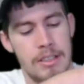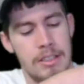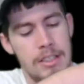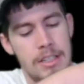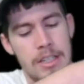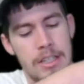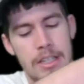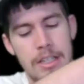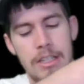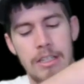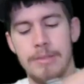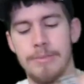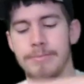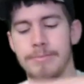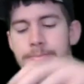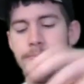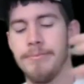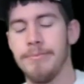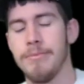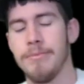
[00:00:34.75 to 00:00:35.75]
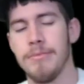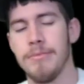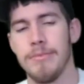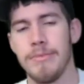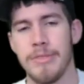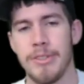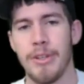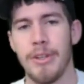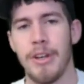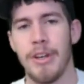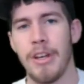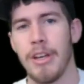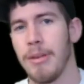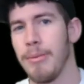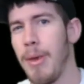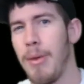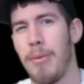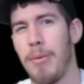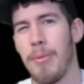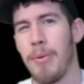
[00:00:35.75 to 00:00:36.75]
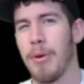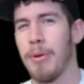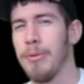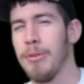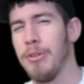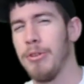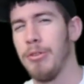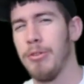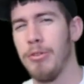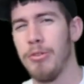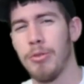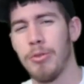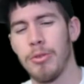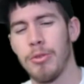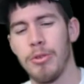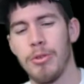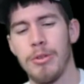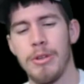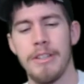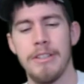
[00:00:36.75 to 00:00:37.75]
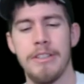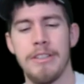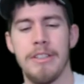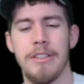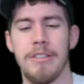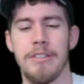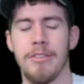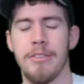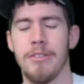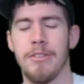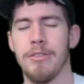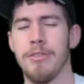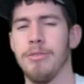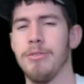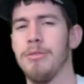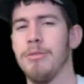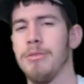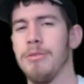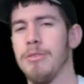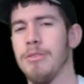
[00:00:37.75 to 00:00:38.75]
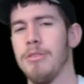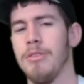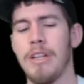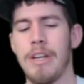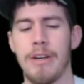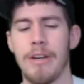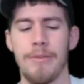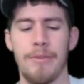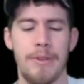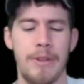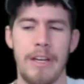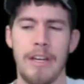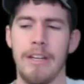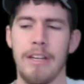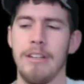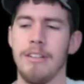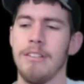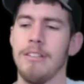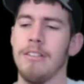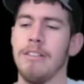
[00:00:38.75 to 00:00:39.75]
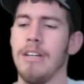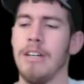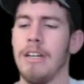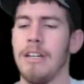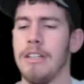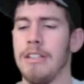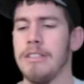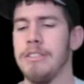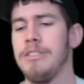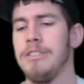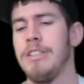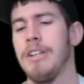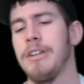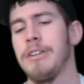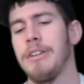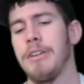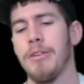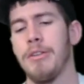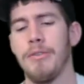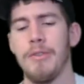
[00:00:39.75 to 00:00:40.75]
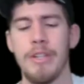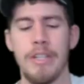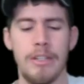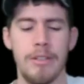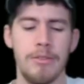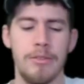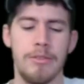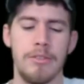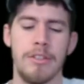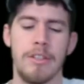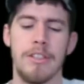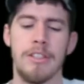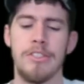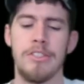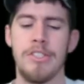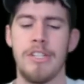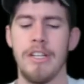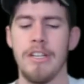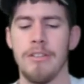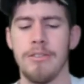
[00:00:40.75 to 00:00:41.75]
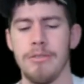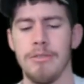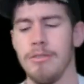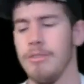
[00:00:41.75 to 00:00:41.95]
So that I can maybe put a tutorial out there, so look out for that. Check out the other videos on the channel.